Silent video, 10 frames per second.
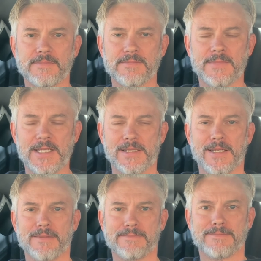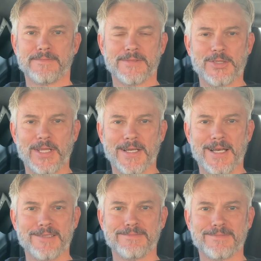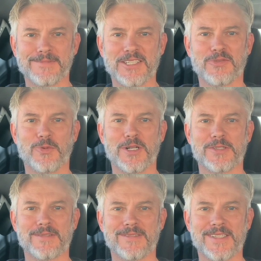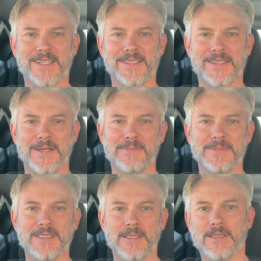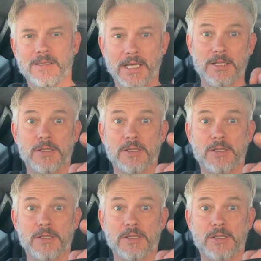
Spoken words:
That's it. That's all I got. Thanks for watching. See you next time. Like and